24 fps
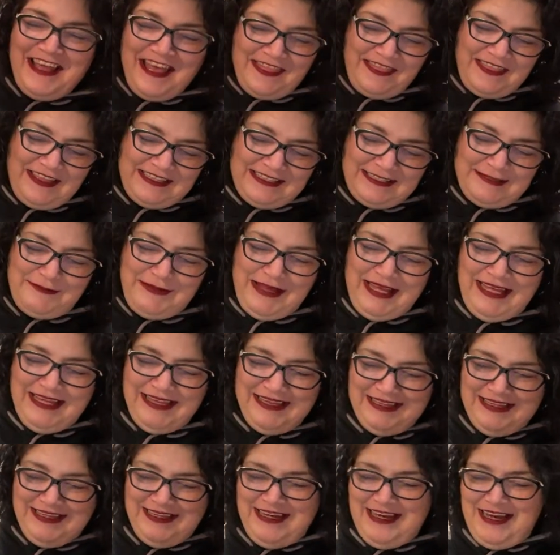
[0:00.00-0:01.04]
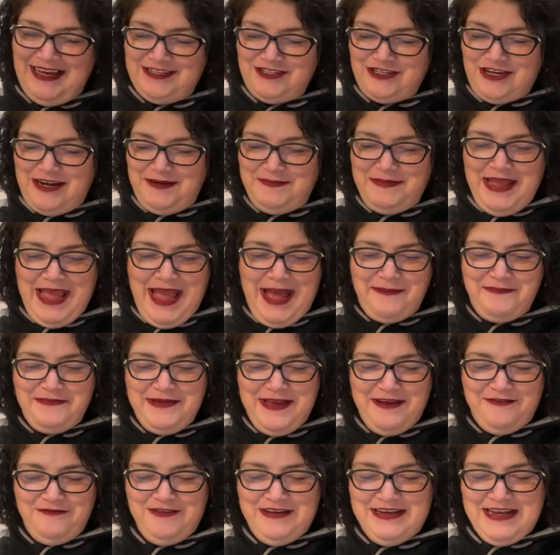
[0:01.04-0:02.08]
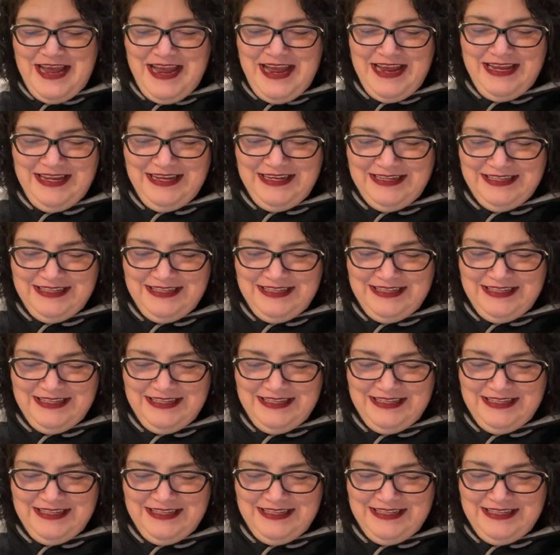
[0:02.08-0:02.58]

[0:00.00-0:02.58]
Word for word: That's me. I try to be happy every day.